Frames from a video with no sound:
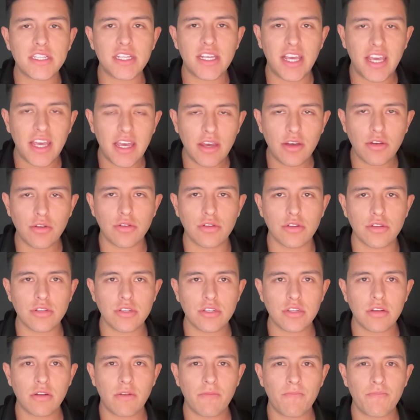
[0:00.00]

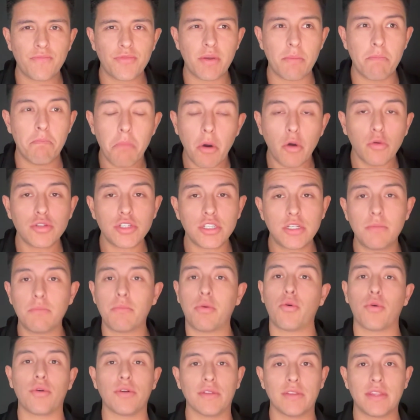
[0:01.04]
kills the most
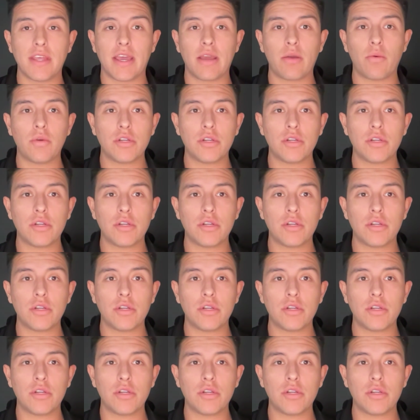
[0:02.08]
important thing,